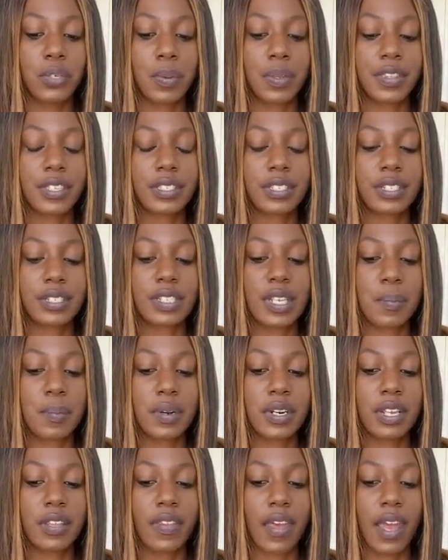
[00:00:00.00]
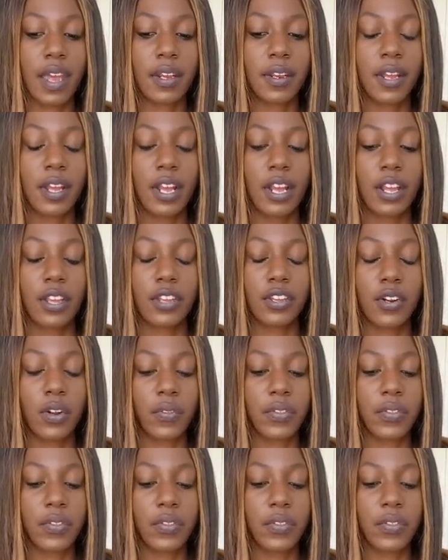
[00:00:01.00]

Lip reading: But this is somebody that, you know,